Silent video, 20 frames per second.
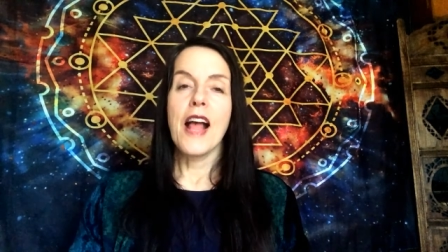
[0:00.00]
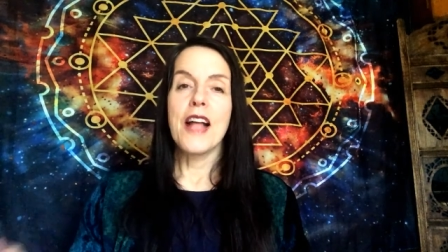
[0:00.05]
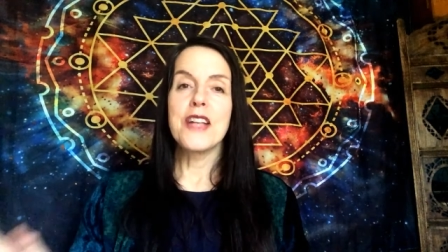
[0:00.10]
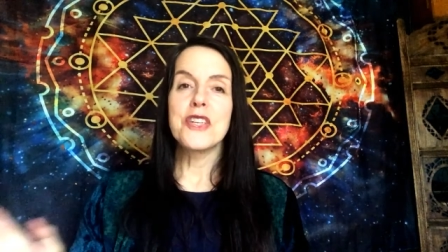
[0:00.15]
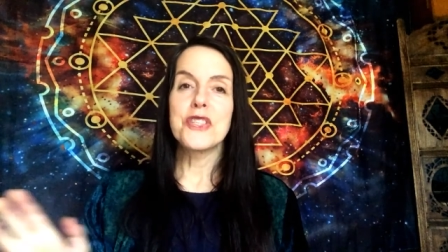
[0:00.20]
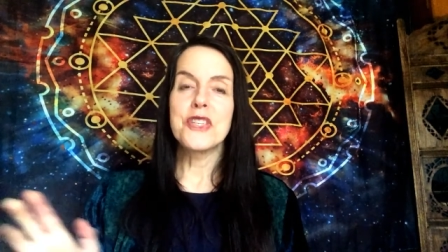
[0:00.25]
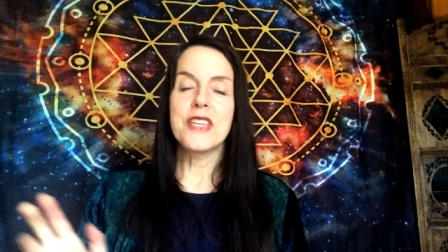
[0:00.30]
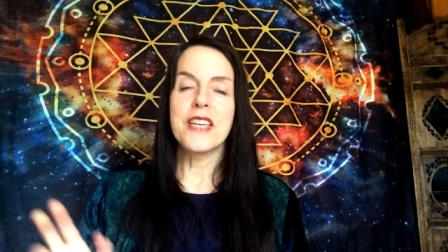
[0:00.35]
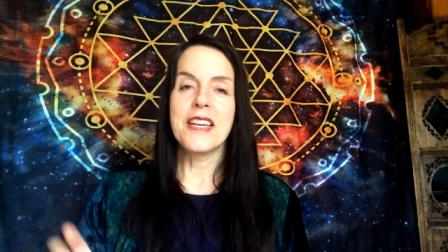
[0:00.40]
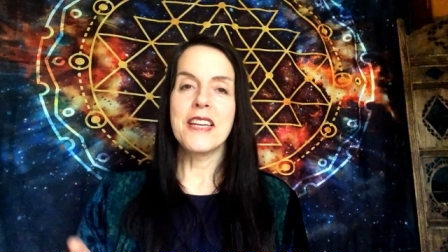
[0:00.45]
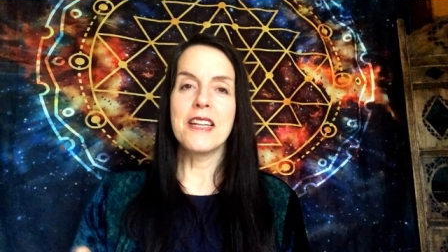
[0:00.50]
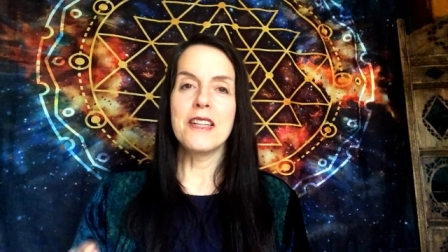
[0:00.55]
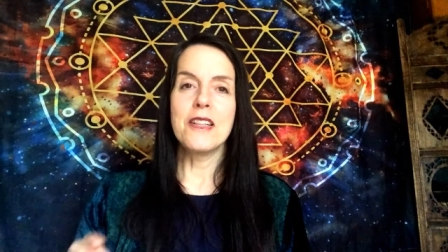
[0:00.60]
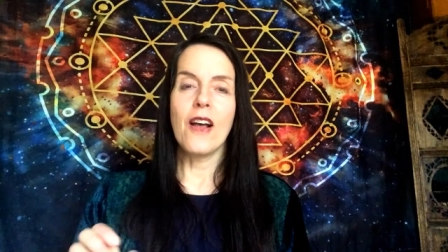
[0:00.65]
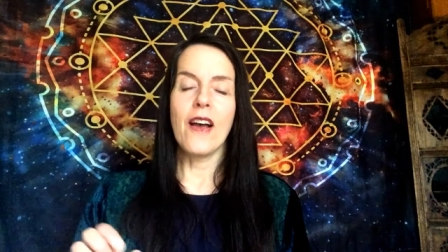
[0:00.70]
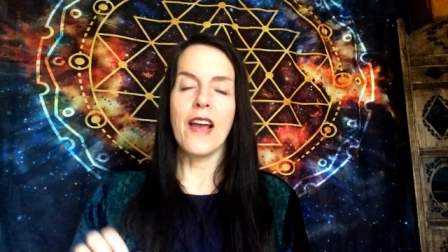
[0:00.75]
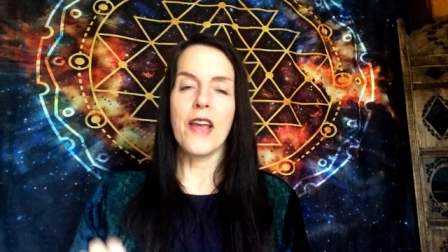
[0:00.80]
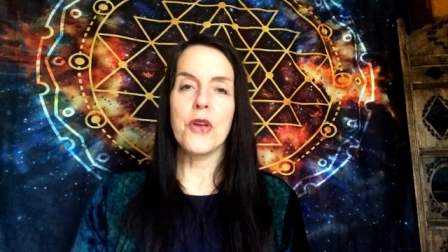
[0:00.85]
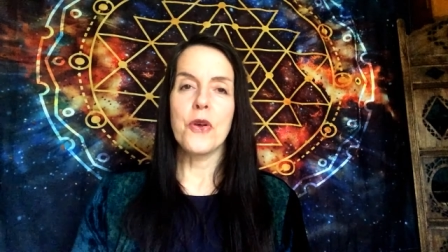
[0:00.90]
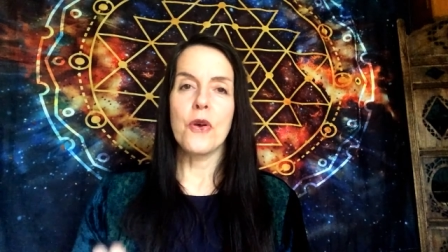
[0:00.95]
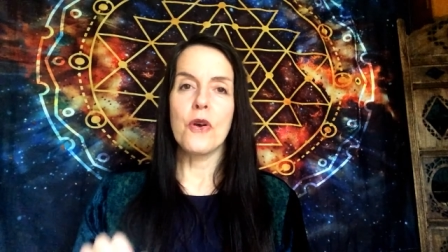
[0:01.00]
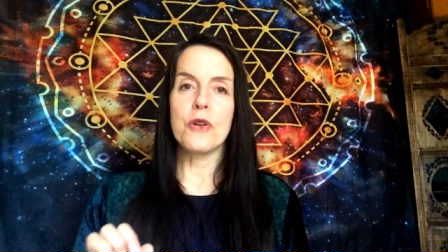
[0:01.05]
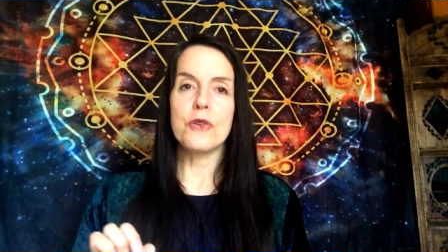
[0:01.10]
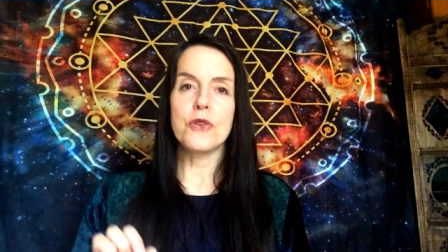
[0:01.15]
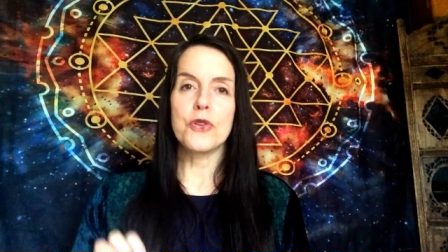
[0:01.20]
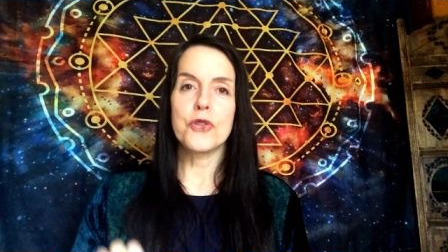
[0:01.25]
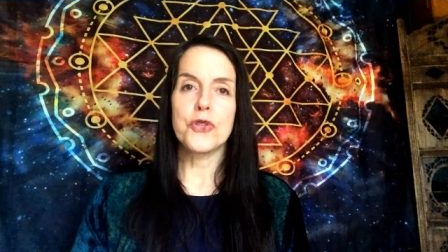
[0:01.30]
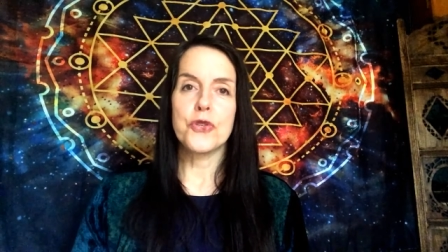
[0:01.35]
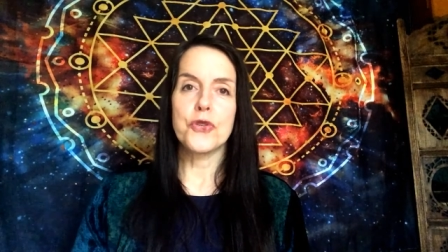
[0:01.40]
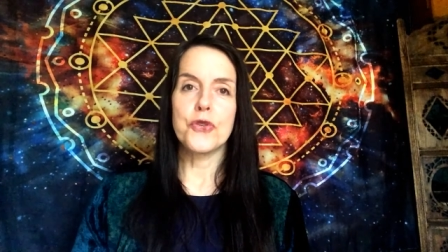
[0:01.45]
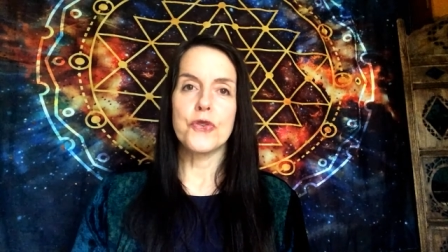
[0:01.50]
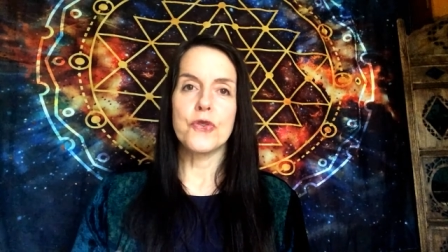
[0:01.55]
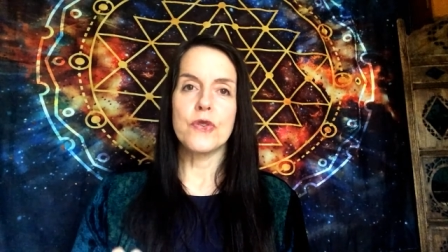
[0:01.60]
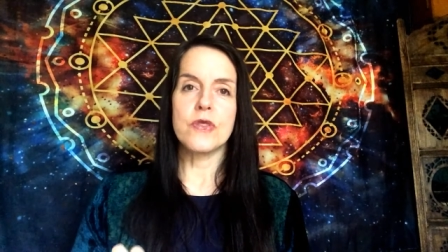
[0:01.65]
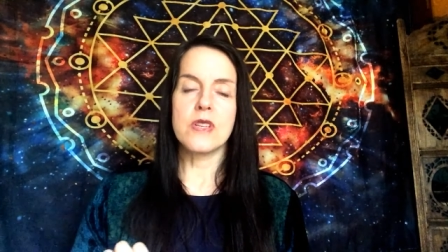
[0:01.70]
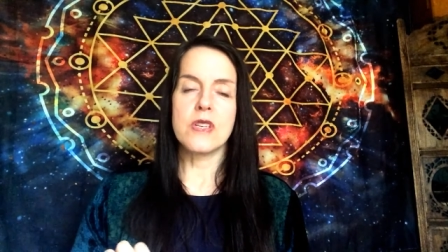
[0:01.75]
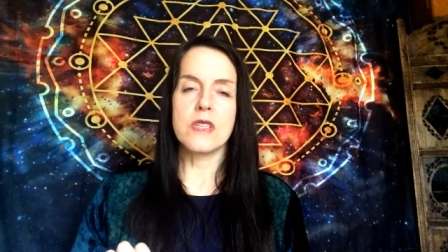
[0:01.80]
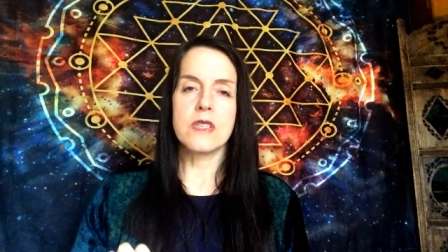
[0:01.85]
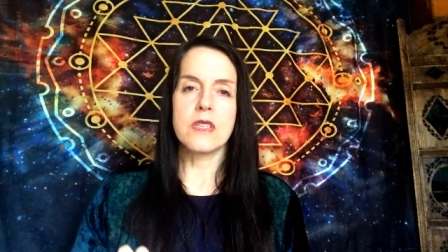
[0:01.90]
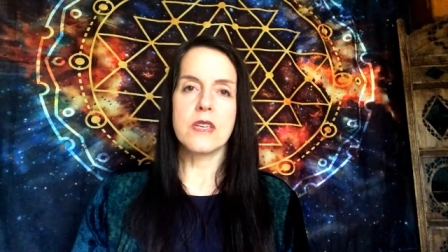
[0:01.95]
until I got to
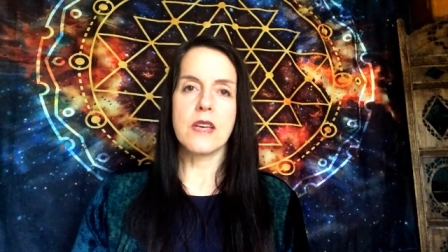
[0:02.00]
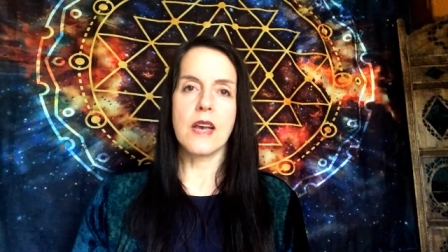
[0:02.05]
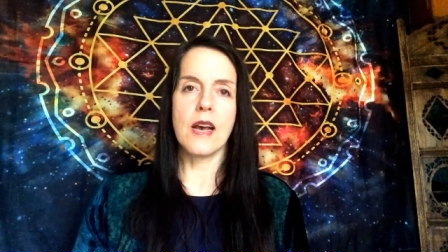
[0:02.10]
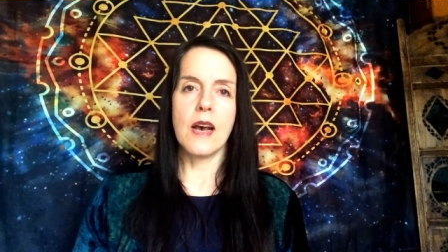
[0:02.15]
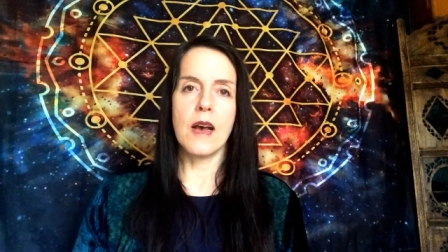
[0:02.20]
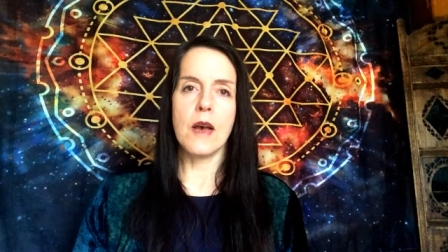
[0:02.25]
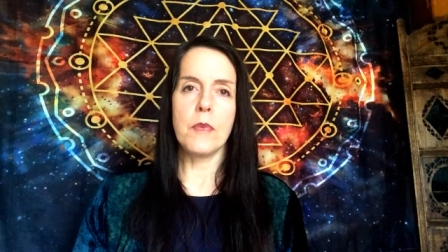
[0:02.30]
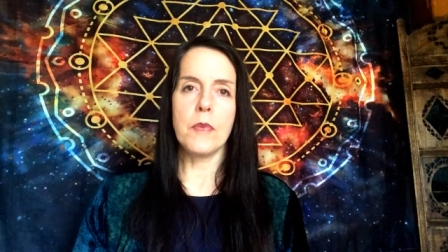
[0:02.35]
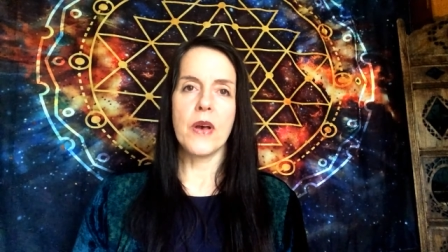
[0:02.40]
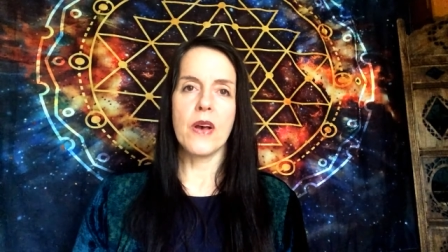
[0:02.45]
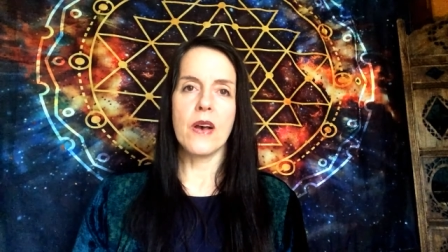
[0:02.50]
this car